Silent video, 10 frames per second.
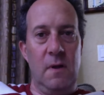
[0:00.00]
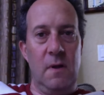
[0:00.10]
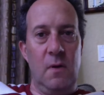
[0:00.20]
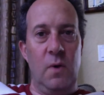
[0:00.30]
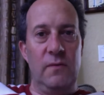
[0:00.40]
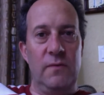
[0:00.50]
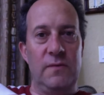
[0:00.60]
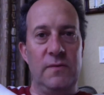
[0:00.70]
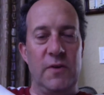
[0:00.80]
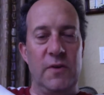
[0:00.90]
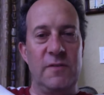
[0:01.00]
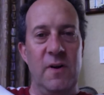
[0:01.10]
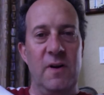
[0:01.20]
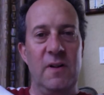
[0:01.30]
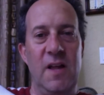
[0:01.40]
Well, first of
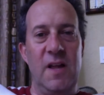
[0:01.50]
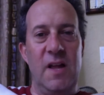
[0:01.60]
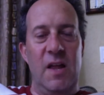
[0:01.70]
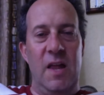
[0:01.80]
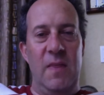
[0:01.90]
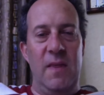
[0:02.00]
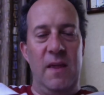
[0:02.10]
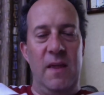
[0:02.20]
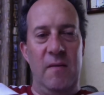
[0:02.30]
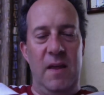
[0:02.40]
all, in the